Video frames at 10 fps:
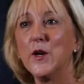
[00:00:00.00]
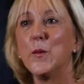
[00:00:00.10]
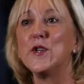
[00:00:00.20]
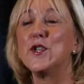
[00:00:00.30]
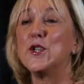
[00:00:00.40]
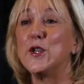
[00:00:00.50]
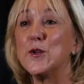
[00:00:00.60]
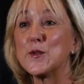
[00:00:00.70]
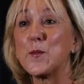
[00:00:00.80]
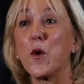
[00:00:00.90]
We should
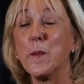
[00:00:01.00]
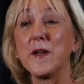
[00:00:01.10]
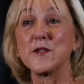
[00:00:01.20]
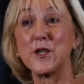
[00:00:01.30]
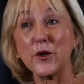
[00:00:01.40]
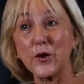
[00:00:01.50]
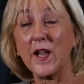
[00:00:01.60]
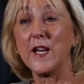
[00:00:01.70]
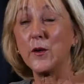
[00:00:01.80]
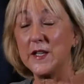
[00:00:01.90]
use more muscular
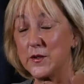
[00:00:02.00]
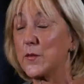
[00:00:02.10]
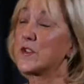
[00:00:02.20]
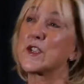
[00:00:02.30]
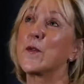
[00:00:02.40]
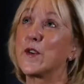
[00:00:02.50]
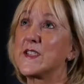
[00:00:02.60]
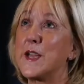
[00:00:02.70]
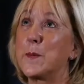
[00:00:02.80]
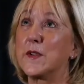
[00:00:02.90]
language. So for
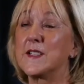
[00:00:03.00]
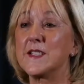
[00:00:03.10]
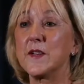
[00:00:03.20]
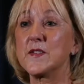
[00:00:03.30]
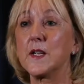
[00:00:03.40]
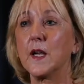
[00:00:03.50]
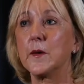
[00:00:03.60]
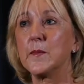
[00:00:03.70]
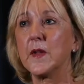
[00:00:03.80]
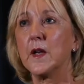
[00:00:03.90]
example, instead of saying,
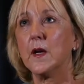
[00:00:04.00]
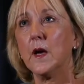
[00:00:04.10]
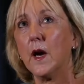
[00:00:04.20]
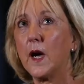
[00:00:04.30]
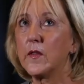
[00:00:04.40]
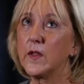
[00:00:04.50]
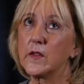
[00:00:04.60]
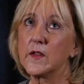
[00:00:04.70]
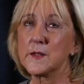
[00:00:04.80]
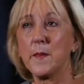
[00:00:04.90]
I
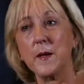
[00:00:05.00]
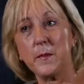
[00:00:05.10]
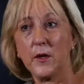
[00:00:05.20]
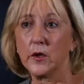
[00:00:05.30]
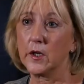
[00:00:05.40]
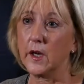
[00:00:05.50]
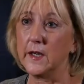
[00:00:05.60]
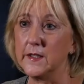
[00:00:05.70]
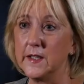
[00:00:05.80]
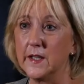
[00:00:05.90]
think this might be a good
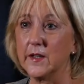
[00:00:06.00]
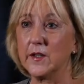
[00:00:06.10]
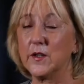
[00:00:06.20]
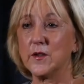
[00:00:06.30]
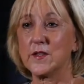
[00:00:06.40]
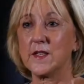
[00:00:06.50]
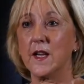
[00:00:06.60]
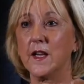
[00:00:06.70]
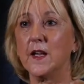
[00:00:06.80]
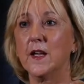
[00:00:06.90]
idea, you
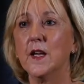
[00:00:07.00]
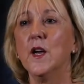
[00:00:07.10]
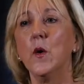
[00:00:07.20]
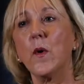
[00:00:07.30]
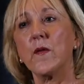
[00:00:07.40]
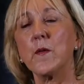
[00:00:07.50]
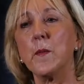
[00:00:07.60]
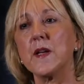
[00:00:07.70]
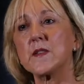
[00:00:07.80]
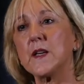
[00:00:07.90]
say, one of the
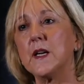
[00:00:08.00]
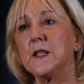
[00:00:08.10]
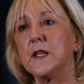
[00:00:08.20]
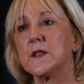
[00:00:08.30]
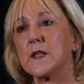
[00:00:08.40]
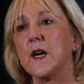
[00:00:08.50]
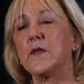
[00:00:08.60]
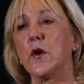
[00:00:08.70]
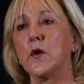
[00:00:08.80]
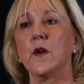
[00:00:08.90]
best ideas I've
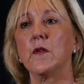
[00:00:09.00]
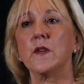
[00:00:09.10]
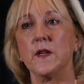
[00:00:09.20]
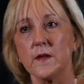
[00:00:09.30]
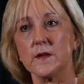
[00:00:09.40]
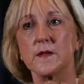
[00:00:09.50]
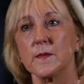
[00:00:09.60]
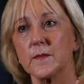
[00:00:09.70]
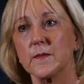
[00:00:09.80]
heard of is,